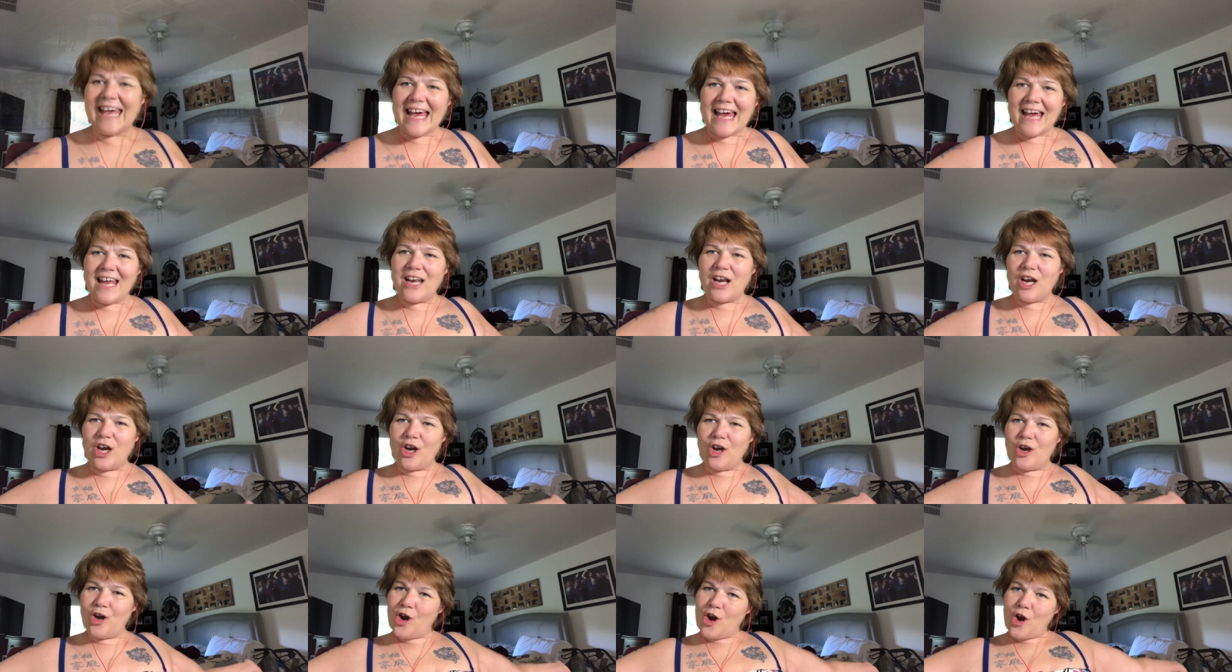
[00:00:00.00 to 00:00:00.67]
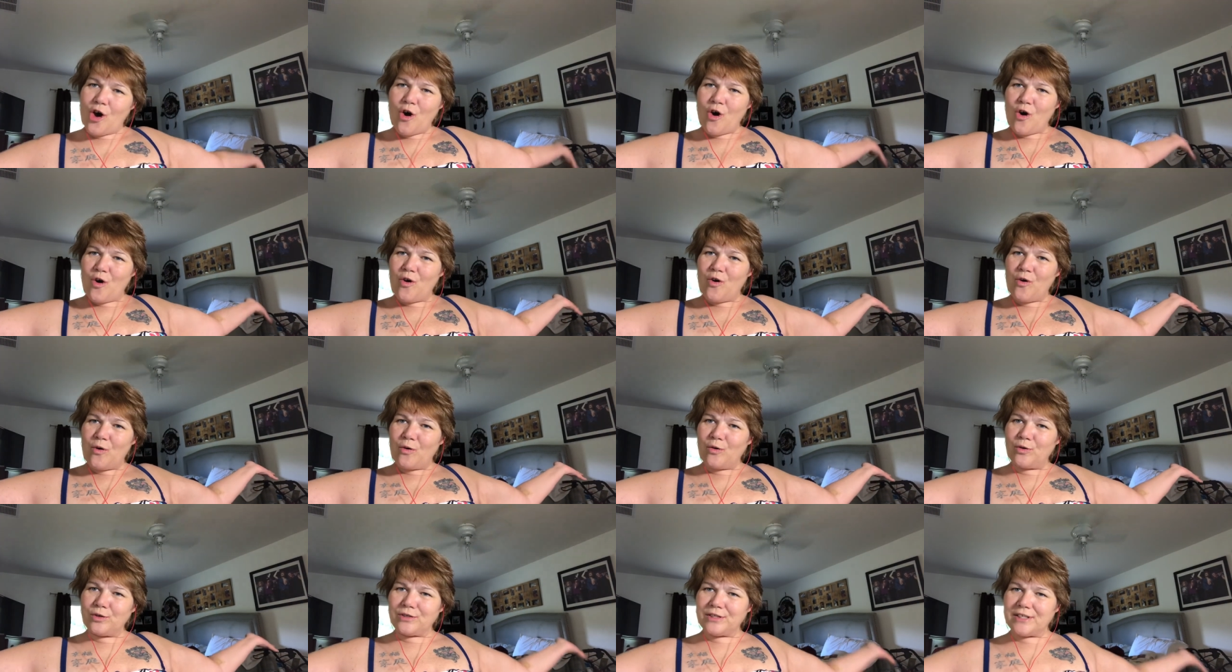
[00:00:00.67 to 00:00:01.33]

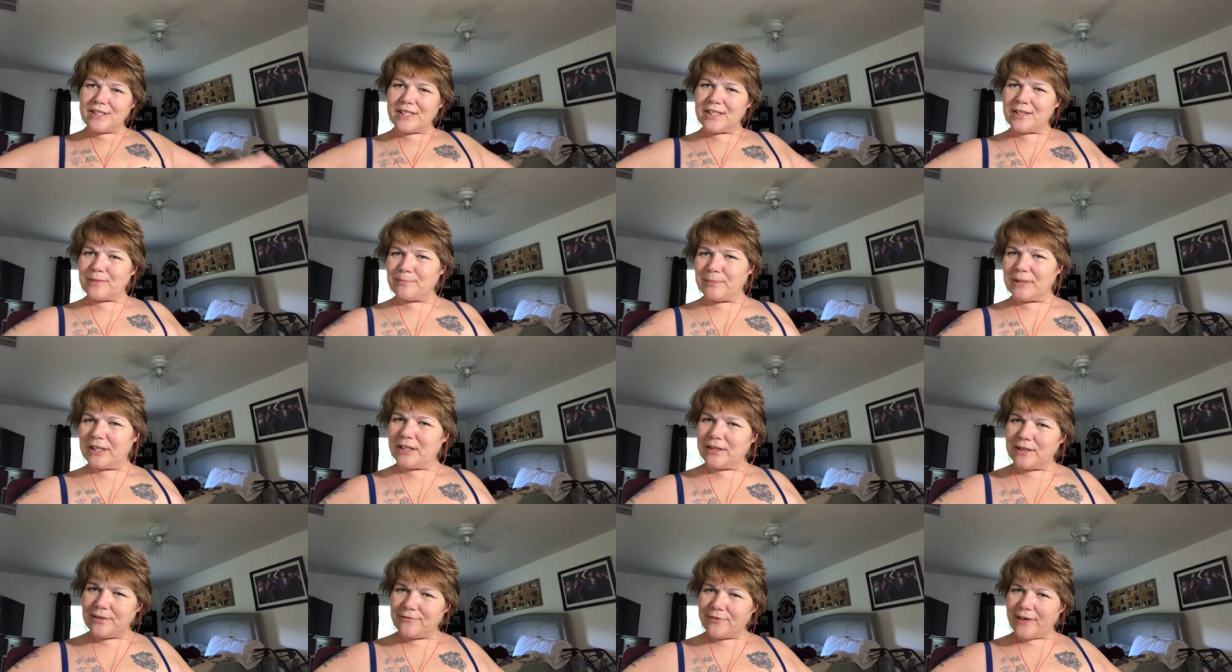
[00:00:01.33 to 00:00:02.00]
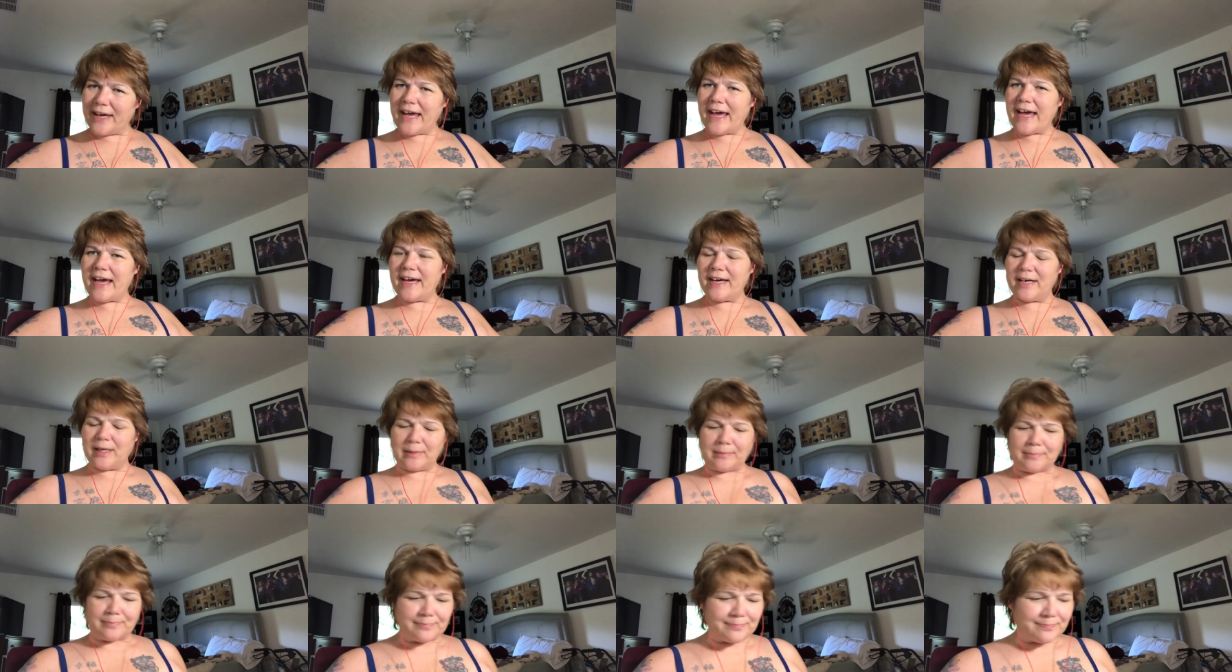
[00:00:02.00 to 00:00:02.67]
Hello to the Miller
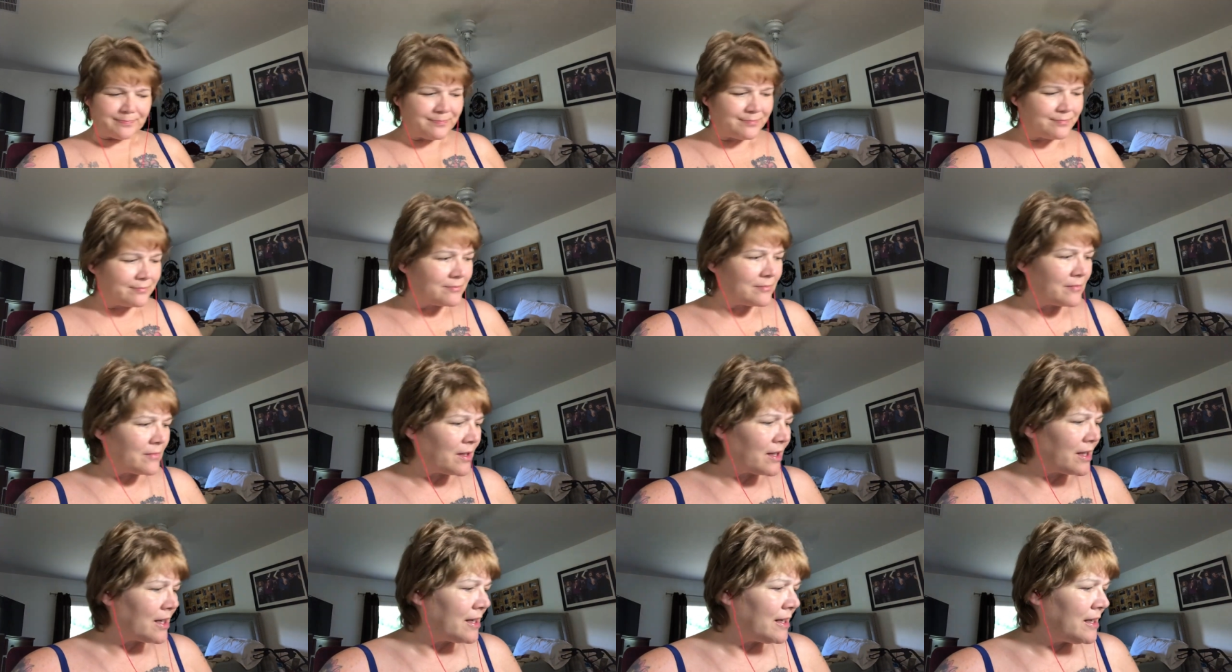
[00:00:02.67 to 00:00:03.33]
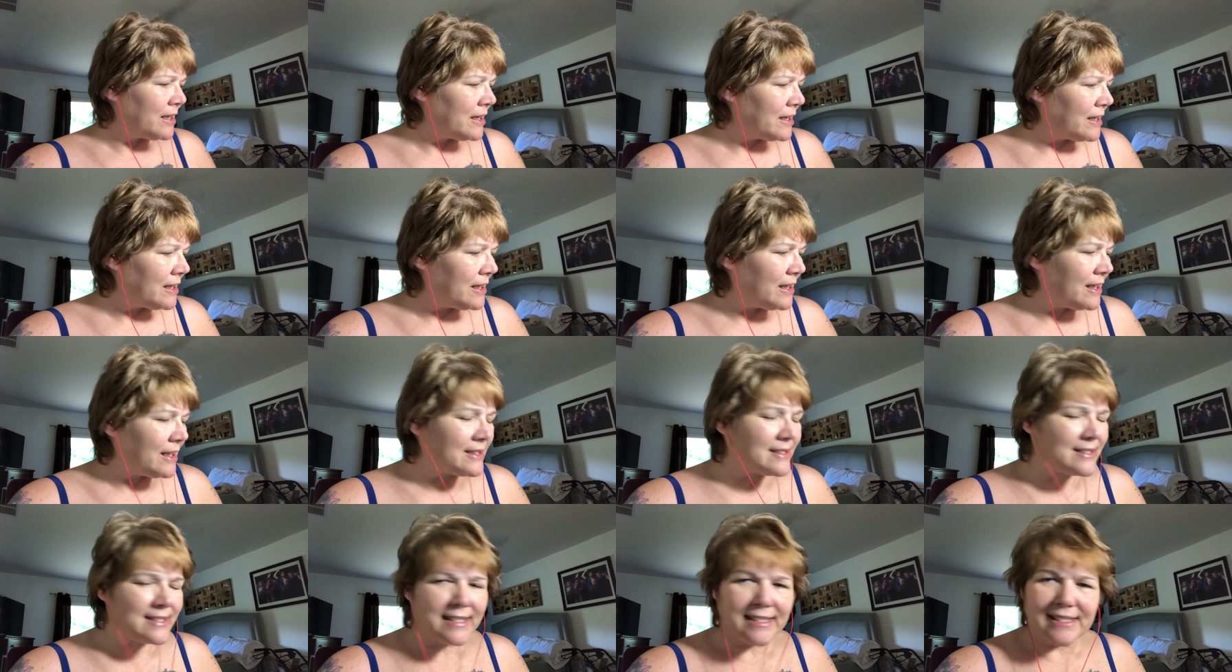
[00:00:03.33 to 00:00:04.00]
fam.
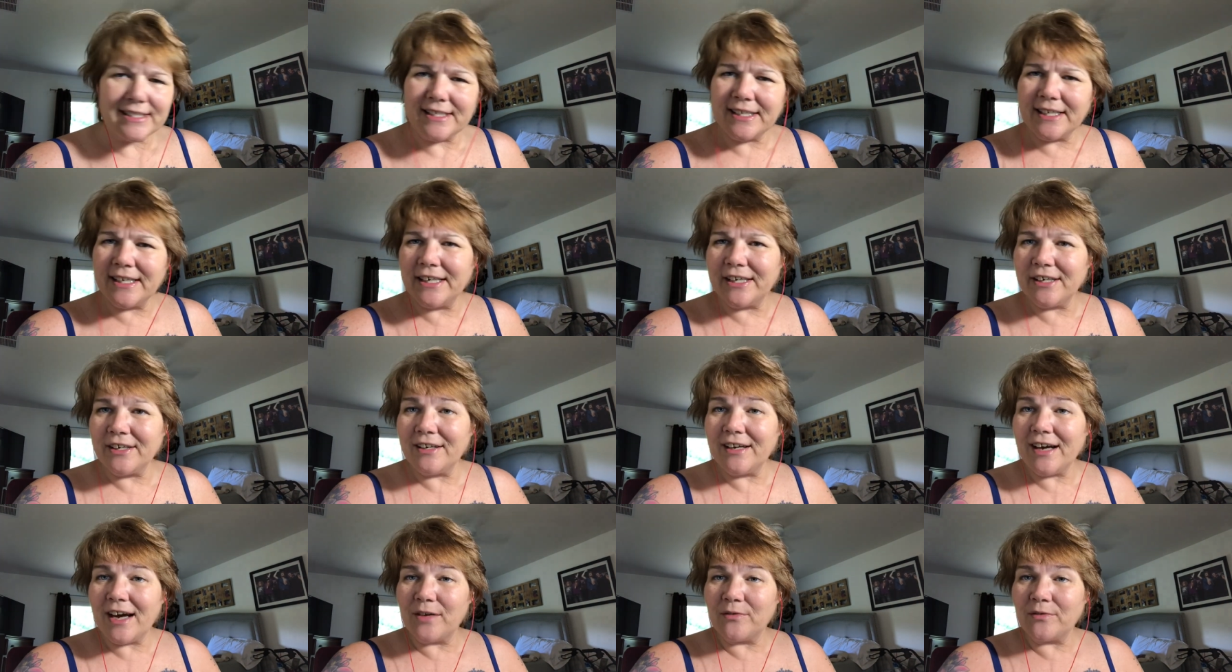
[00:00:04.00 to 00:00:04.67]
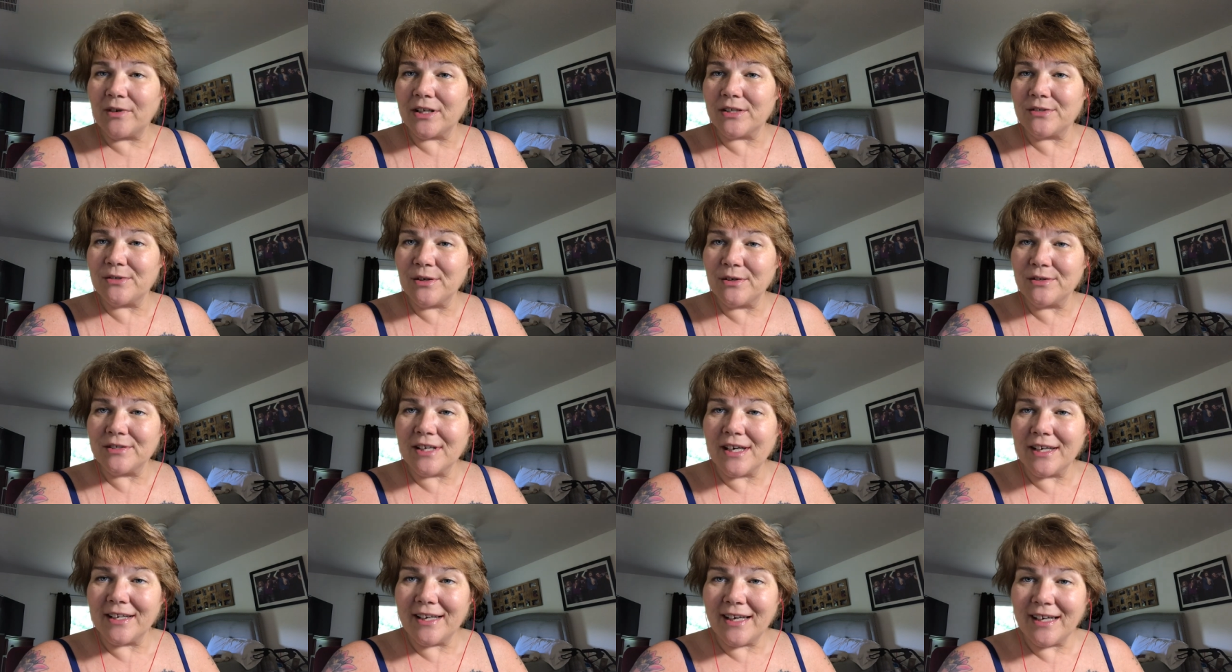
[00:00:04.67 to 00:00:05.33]
It's Lisa here on Retro
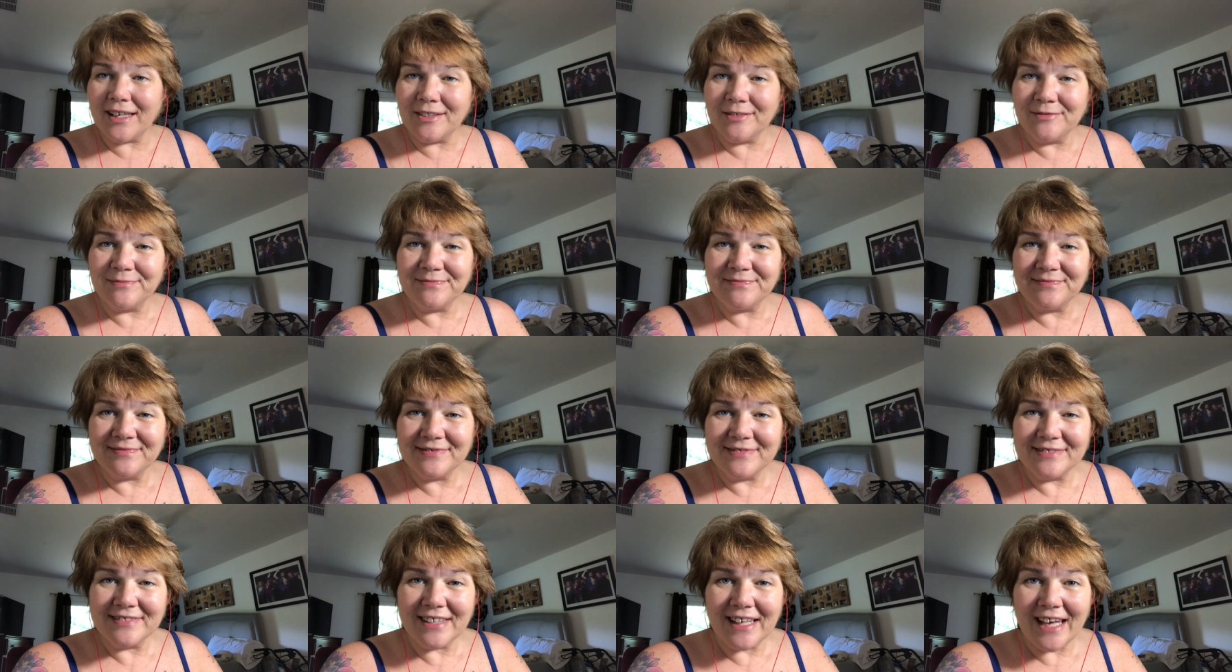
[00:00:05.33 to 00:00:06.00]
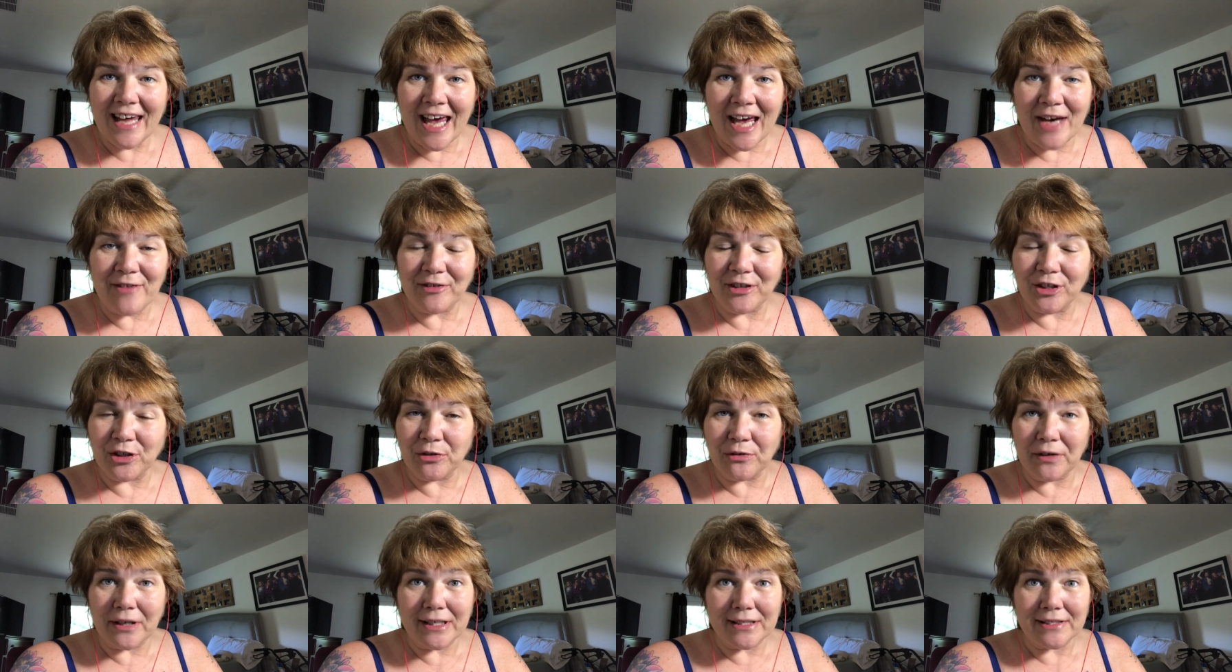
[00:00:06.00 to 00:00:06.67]
Sunday, having a
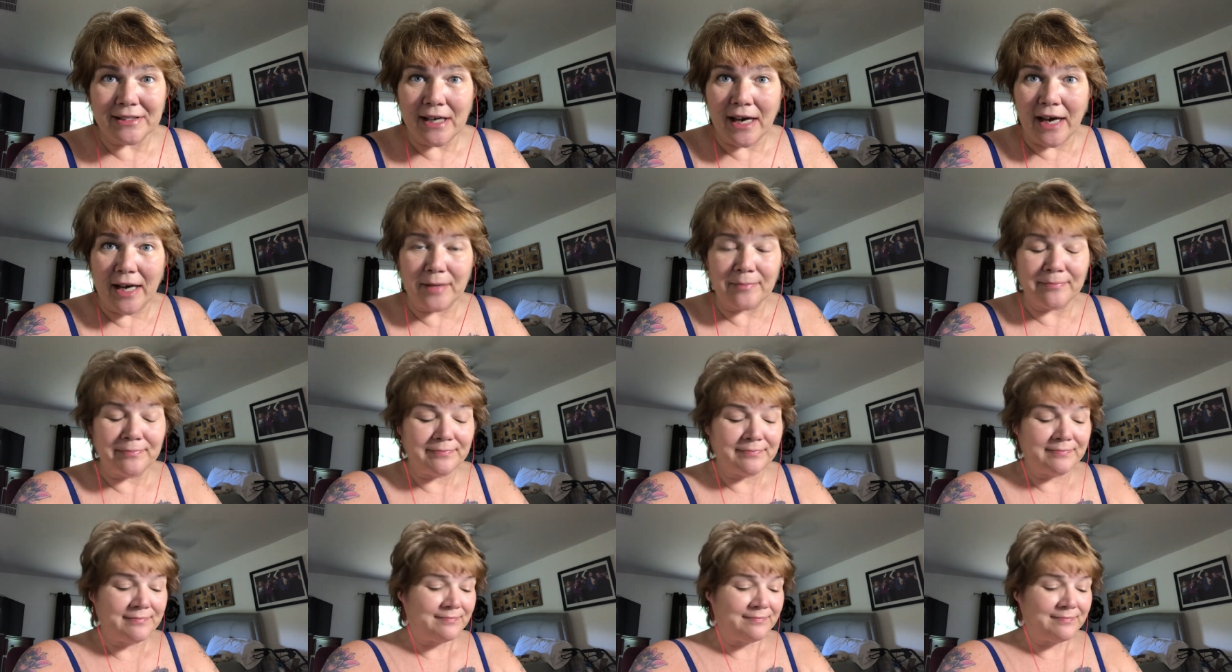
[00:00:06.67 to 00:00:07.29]
great time.